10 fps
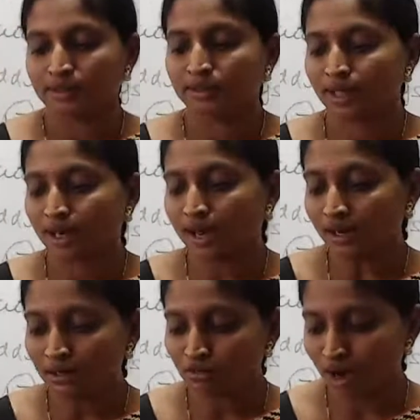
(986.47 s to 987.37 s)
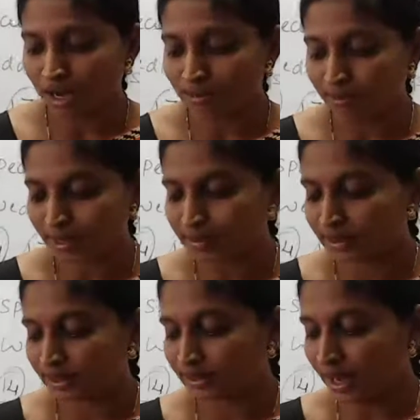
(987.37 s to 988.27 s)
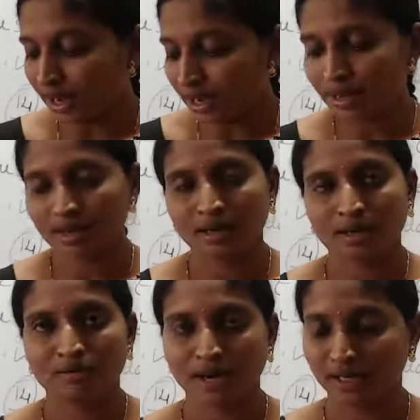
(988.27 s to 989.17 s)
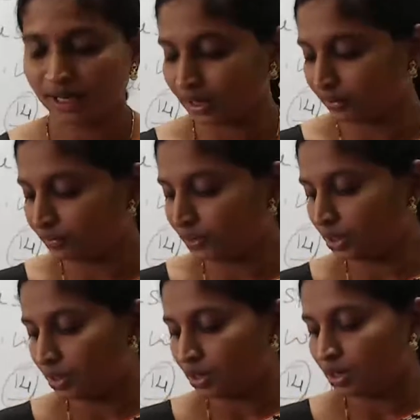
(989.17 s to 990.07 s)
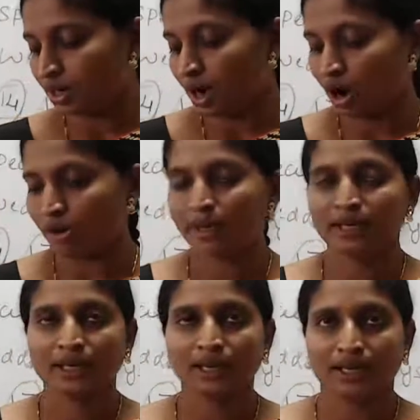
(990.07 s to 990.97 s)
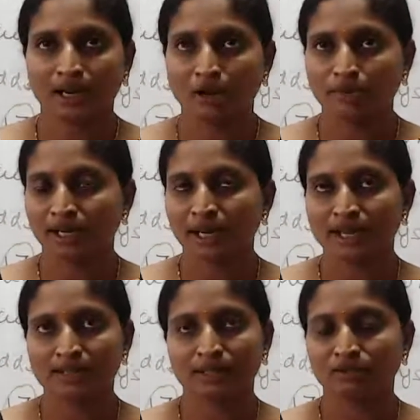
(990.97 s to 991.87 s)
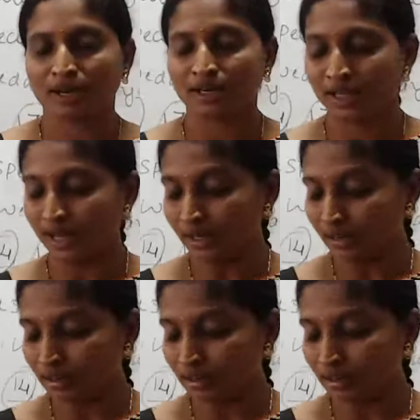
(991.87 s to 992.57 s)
There are 12 months in the 1 year. How many days in 1 year?